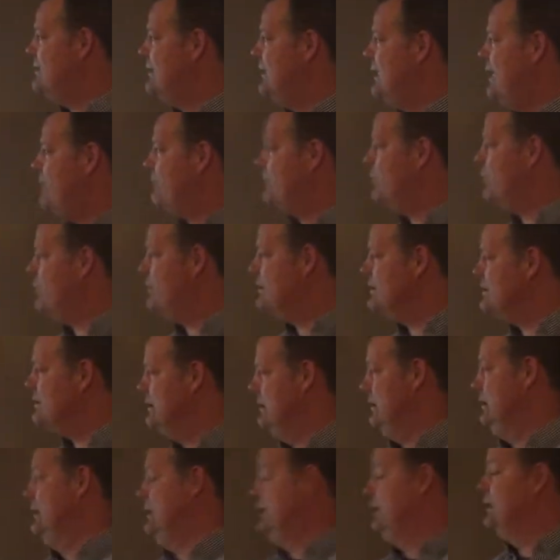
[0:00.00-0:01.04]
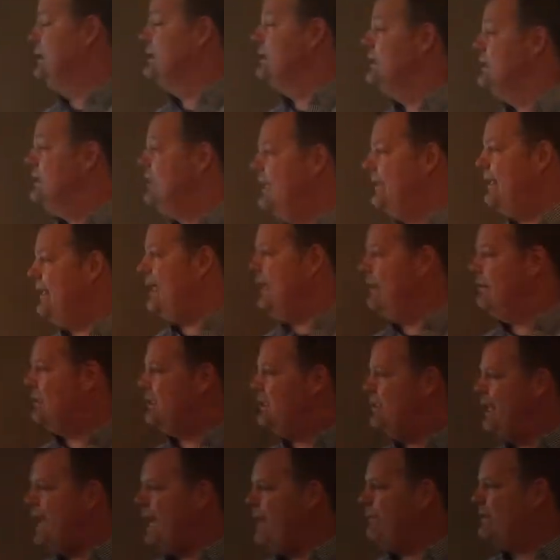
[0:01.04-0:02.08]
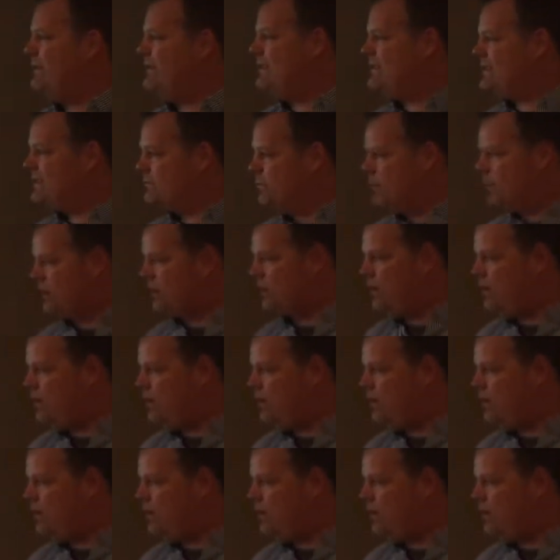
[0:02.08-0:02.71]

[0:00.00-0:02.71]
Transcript: see afterwards. And then climate, this is more